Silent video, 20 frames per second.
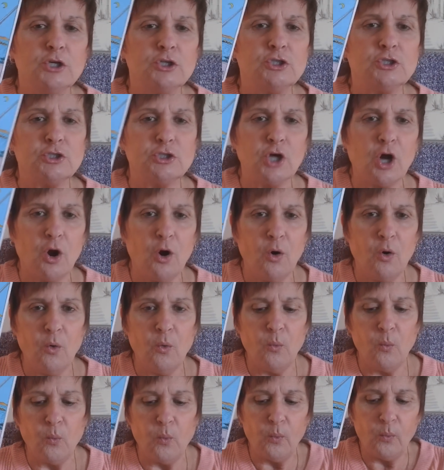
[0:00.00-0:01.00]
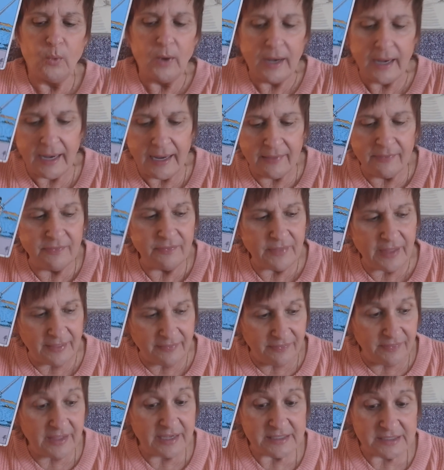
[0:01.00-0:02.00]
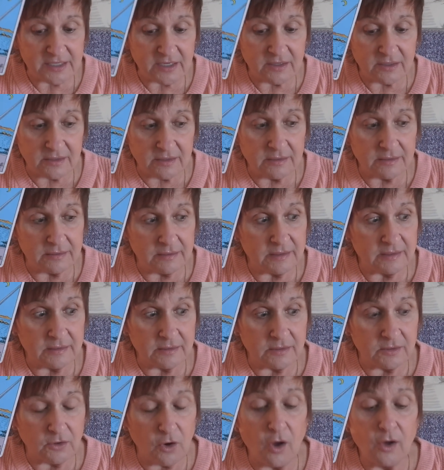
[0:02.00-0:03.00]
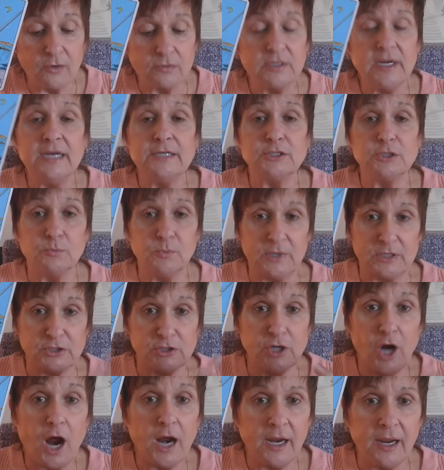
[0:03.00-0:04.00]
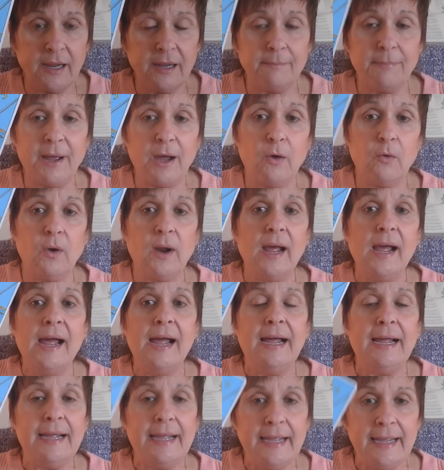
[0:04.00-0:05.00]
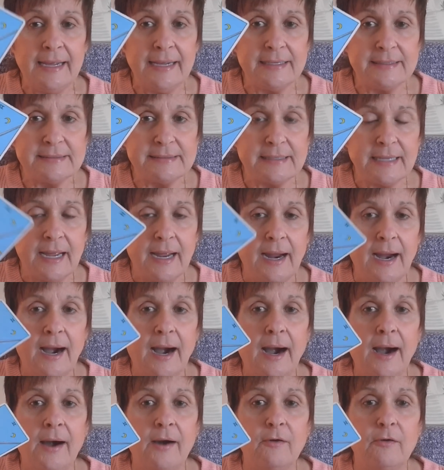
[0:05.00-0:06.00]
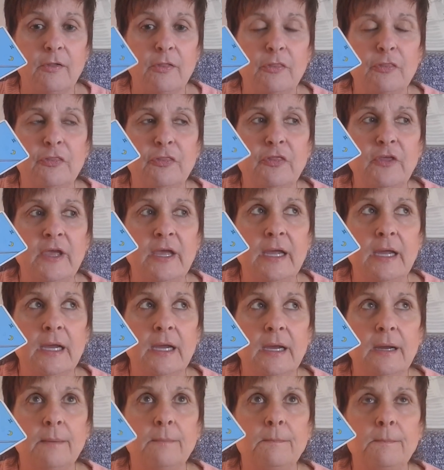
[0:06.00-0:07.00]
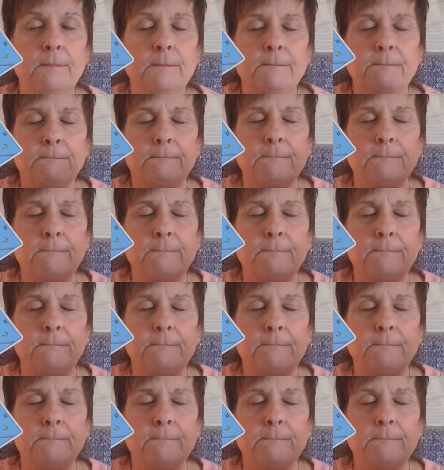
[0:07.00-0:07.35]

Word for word: So in in this connotation, what it's talking about is the